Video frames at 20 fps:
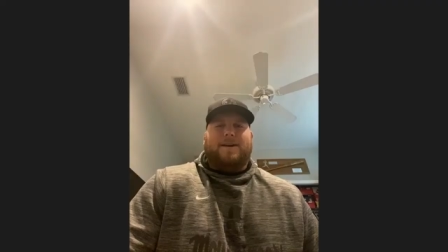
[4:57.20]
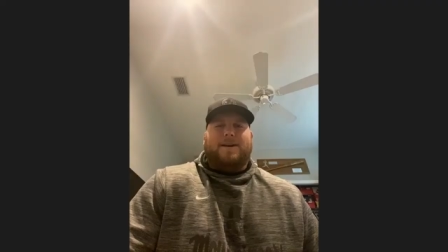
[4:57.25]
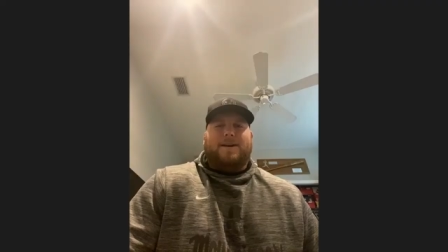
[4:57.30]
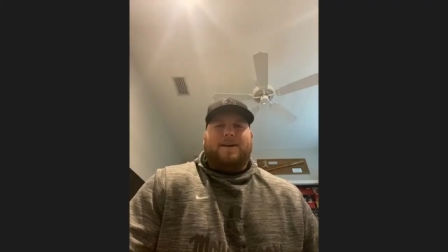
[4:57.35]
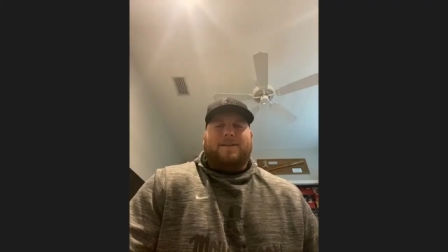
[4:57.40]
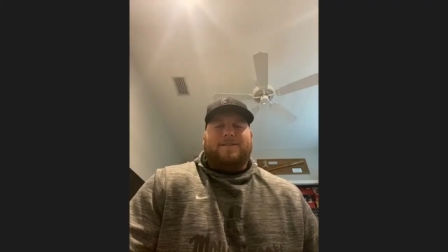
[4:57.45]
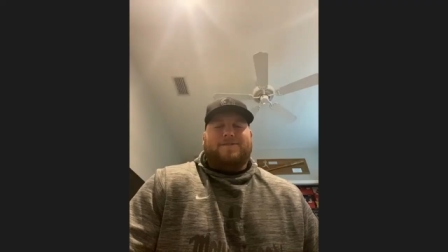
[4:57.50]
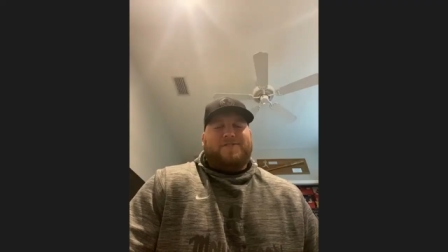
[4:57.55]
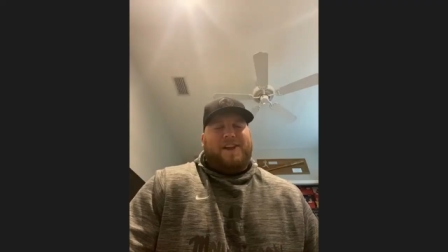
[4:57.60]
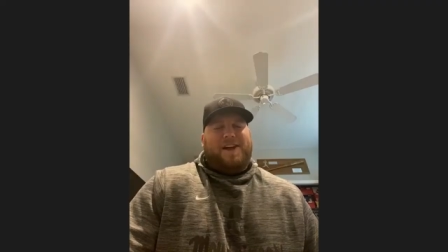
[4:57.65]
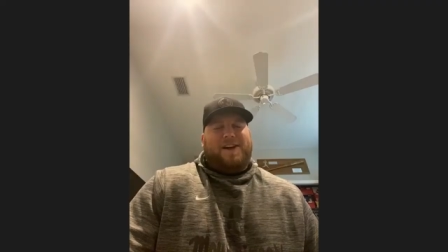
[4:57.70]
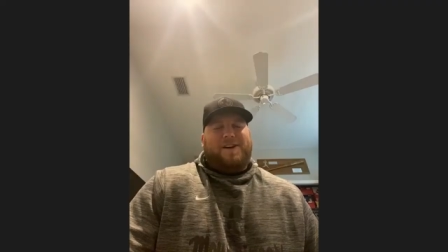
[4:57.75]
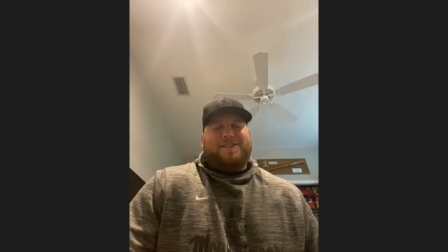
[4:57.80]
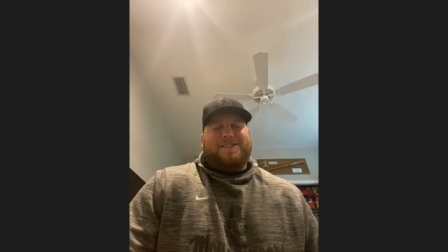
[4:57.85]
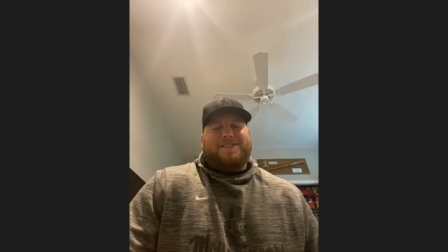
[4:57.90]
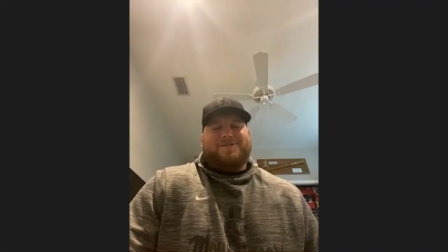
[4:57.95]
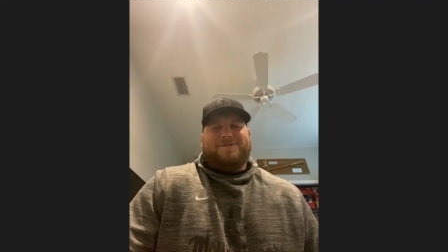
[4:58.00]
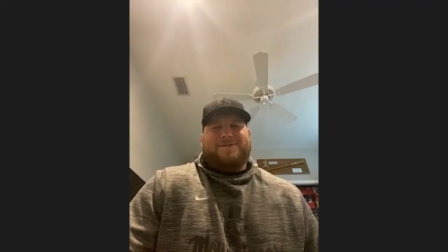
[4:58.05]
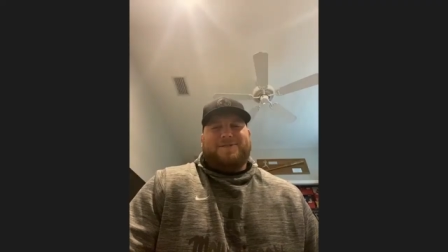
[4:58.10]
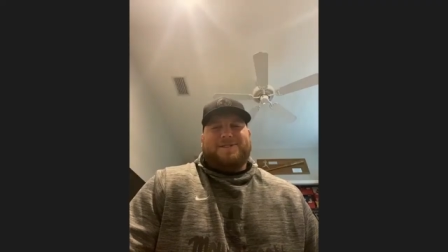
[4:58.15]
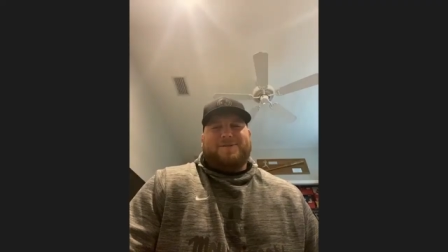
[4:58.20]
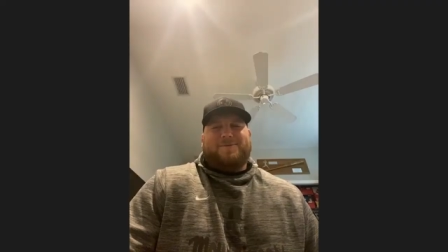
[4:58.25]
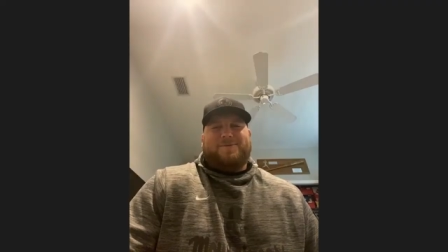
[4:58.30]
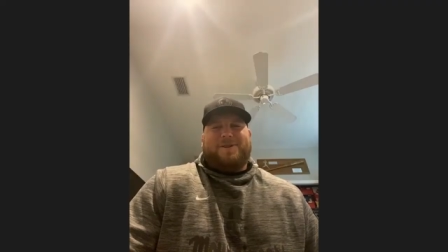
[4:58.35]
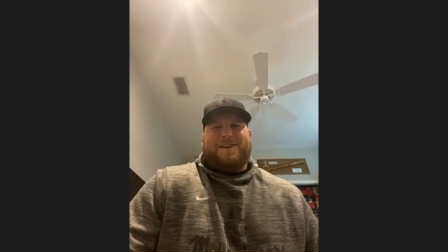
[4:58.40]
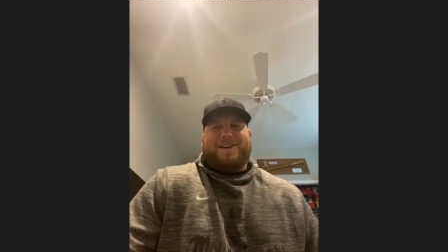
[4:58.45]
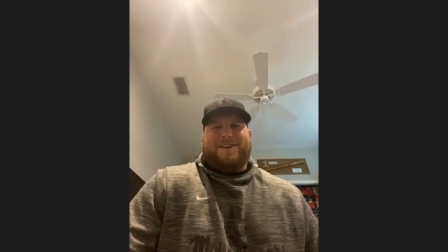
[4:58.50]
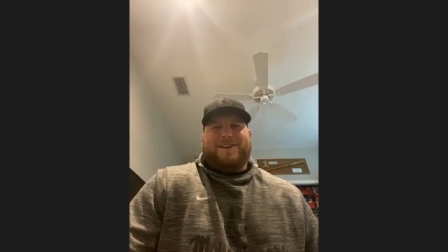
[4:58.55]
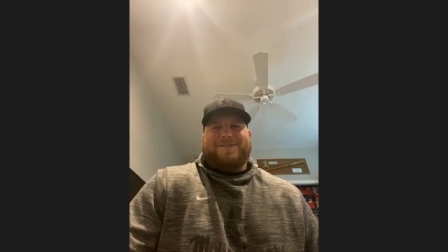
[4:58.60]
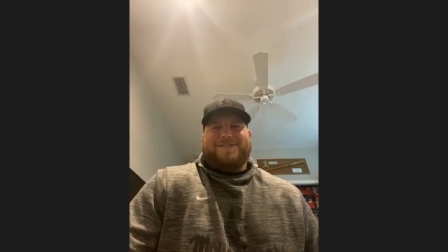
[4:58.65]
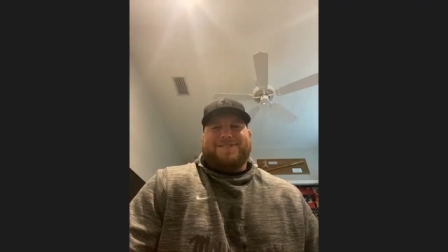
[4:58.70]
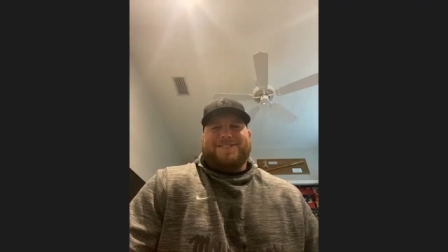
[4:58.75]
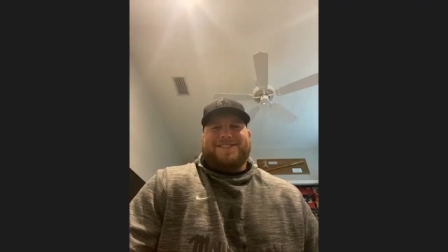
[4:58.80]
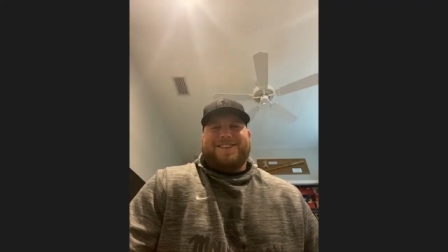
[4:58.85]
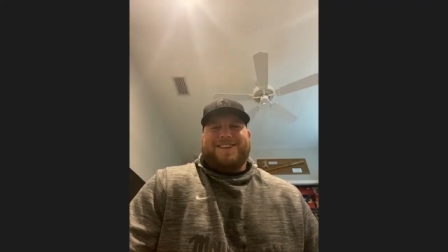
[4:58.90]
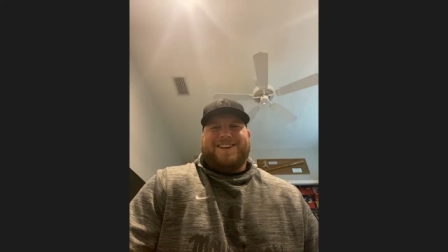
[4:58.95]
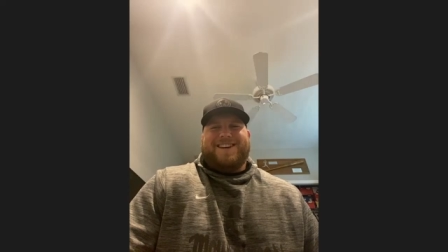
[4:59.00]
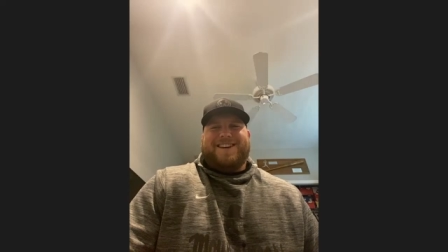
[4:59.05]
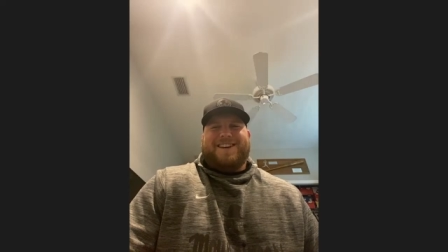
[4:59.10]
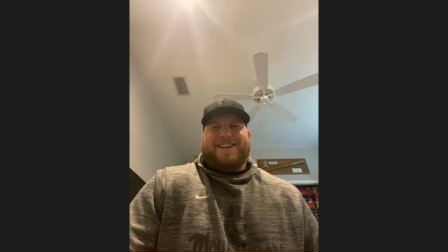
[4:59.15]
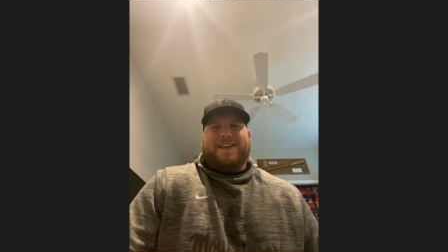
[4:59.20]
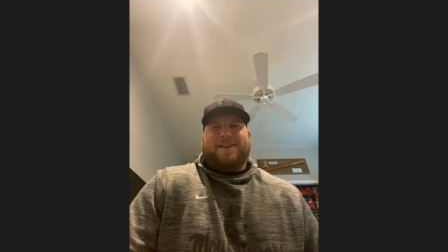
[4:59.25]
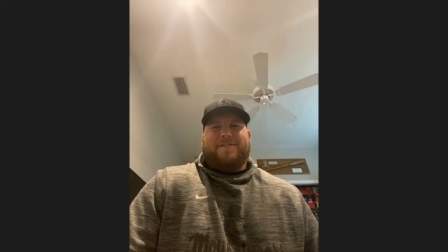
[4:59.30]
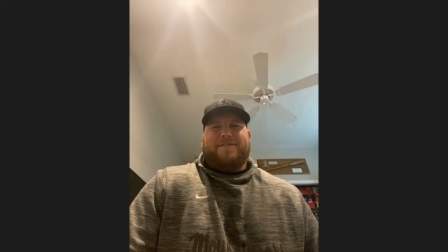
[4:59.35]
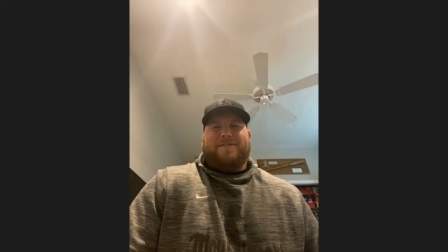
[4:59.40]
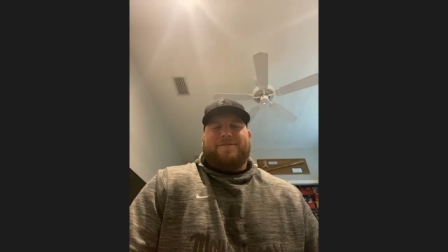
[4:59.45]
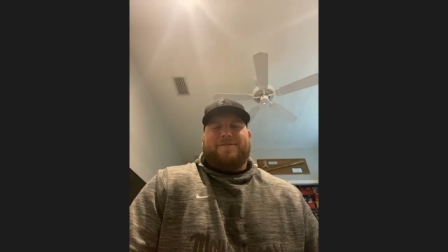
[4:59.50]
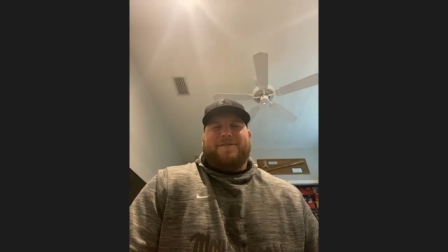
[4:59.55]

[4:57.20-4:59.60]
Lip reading: It wasn't what I was given